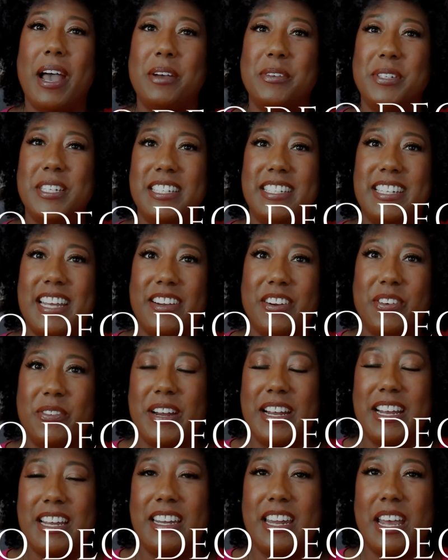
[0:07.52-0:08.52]
how to
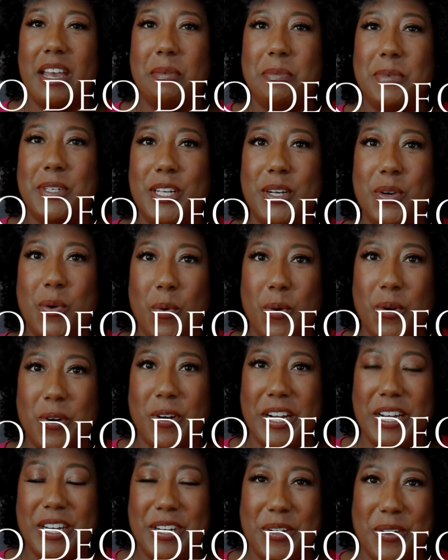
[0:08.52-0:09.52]
decorate an empty
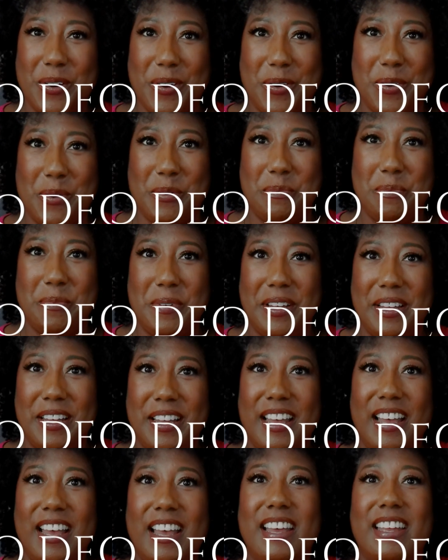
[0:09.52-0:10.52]
corner in your home.
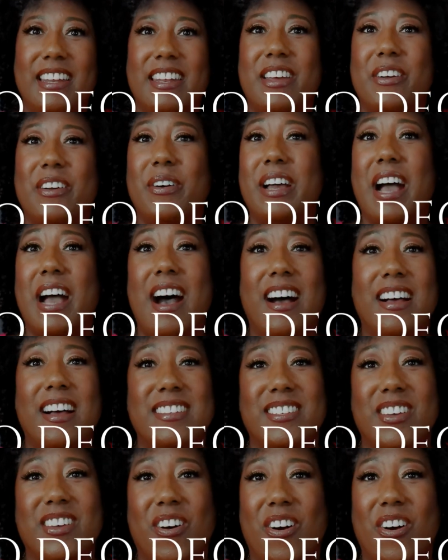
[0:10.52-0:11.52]
Now,
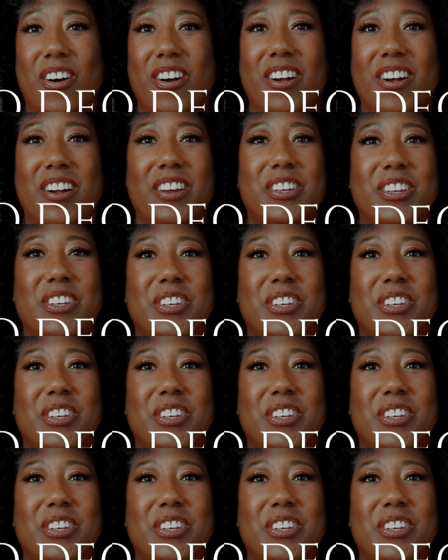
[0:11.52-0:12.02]
odds are